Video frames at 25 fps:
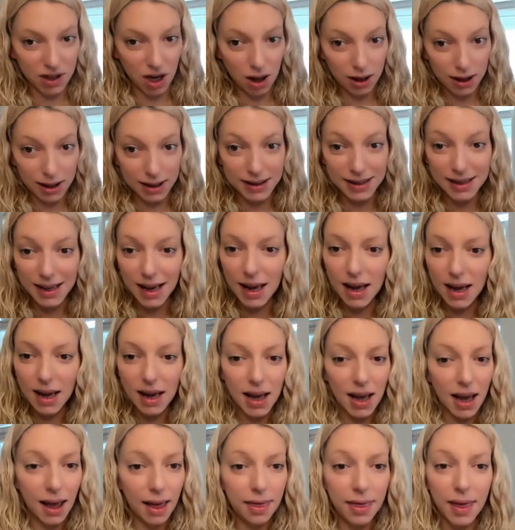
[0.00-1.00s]
solids.
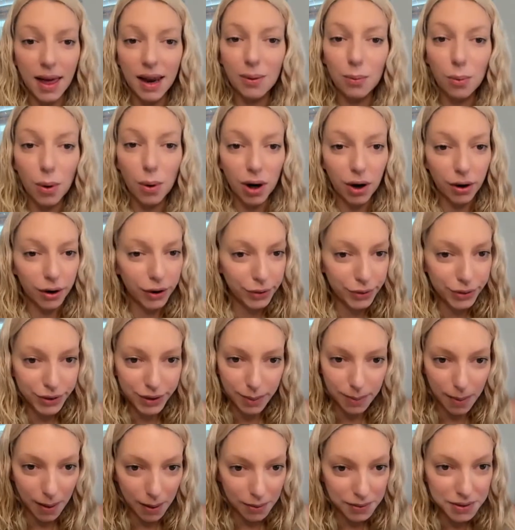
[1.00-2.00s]
And then what are you
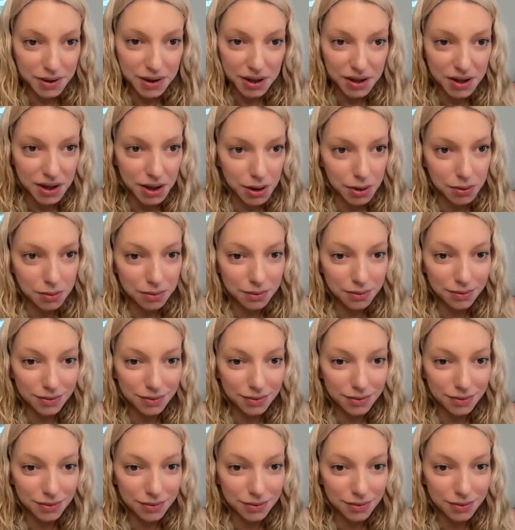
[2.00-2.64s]
supposed to do?